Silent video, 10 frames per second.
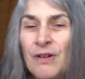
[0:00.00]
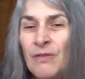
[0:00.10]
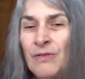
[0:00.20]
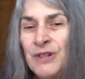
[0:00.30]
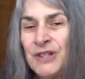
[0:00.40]

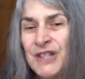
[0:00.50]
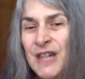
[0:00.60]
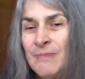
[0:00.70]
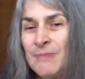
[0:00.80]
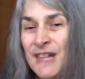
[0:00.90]
or the
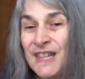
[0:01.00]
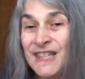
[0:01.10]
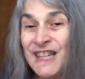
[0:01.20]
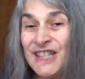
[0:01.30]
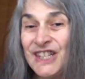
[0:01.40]
same
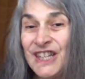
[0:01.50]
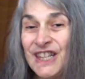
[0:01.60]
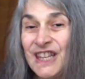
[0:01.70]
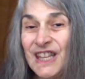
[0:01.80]
condition,